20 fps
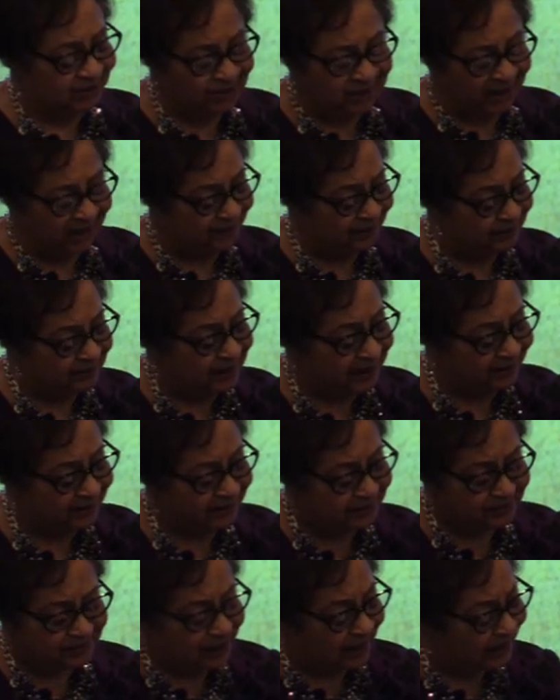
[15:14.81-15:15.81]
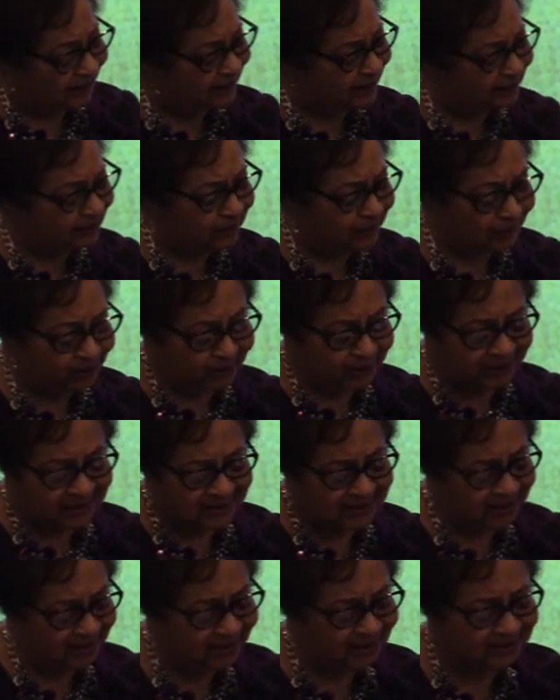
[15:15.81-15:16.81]
we would care about our
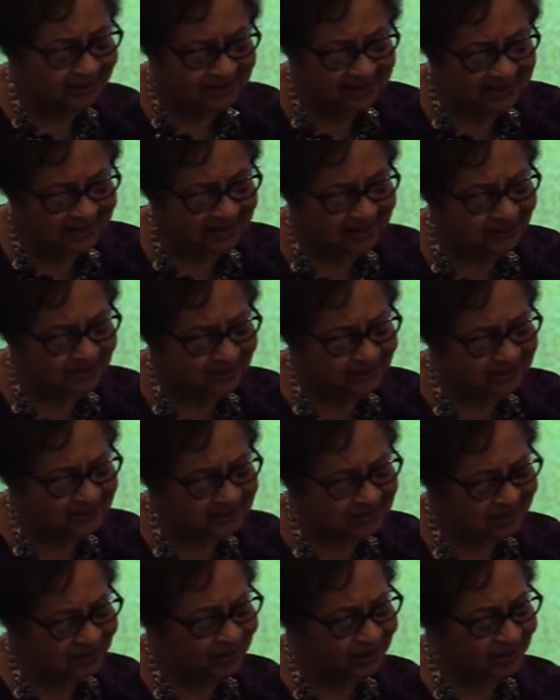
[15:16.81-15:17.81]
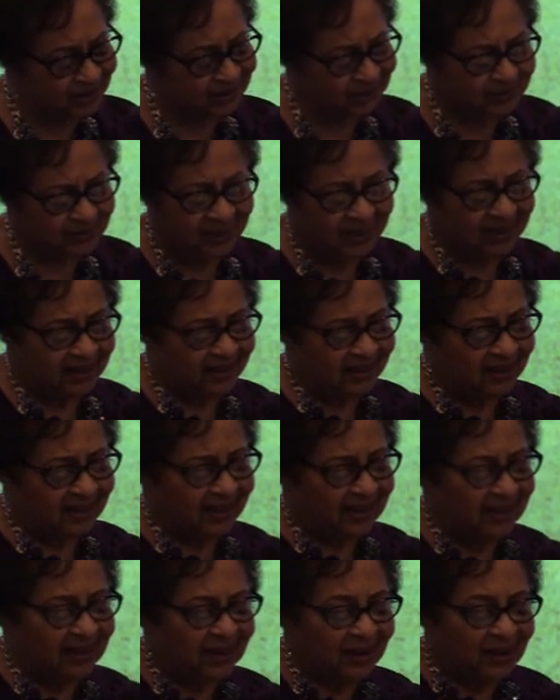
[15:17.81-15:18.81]
employees here at the City of DeSoto.
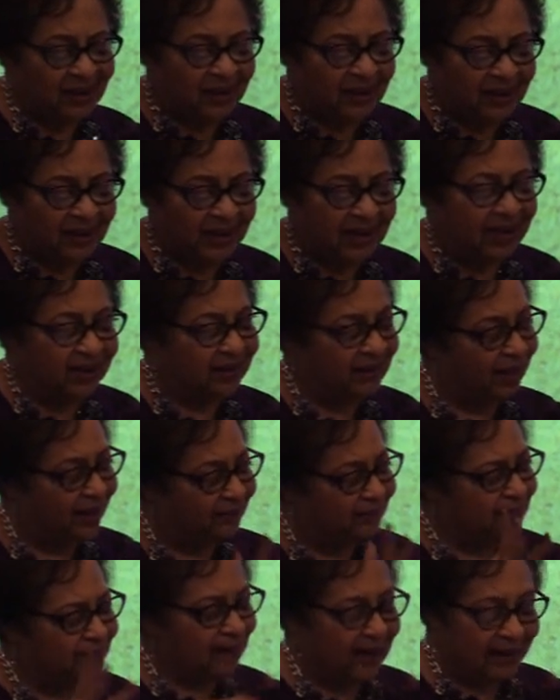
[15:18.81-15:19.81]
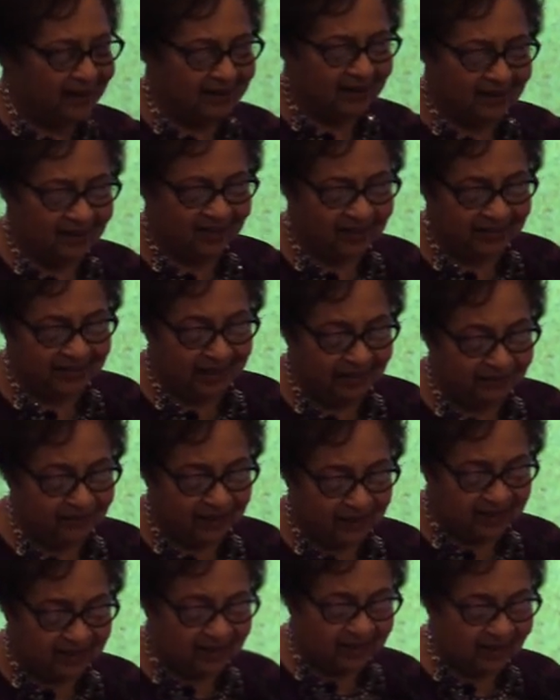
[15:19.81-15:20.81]
And everybody on that
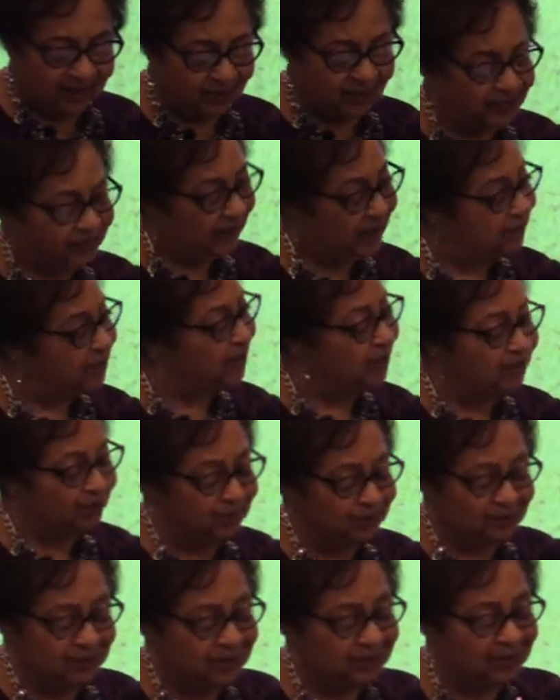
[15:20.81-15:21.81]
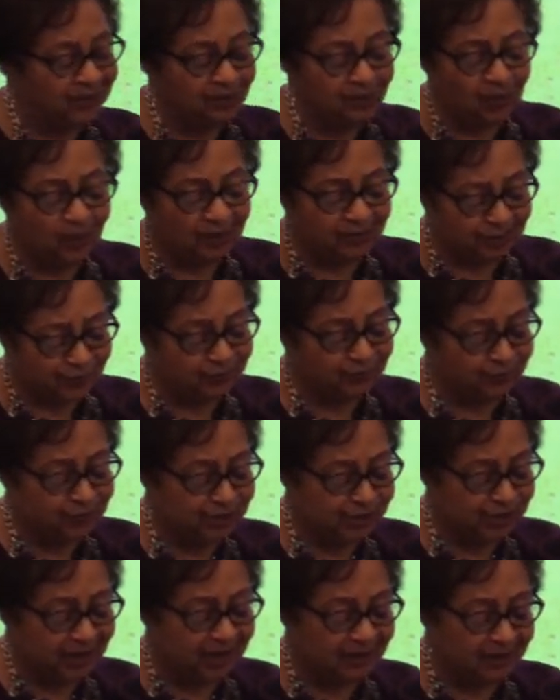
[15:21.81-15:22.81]
video, thank you, you did a wonderful
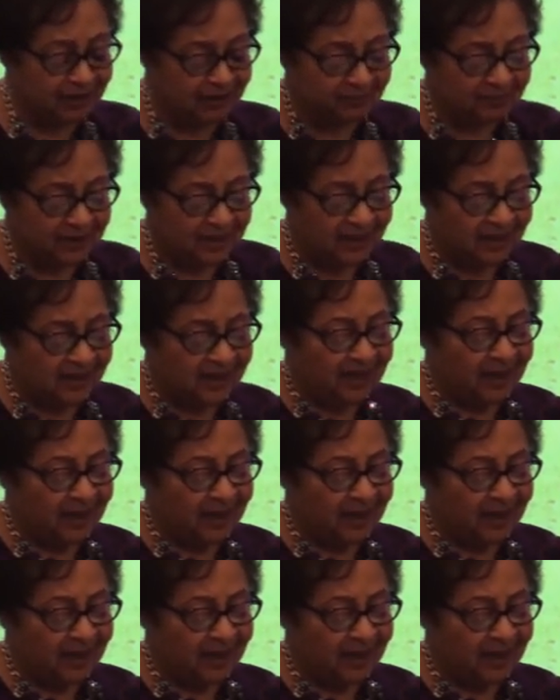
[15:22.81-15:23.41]
job.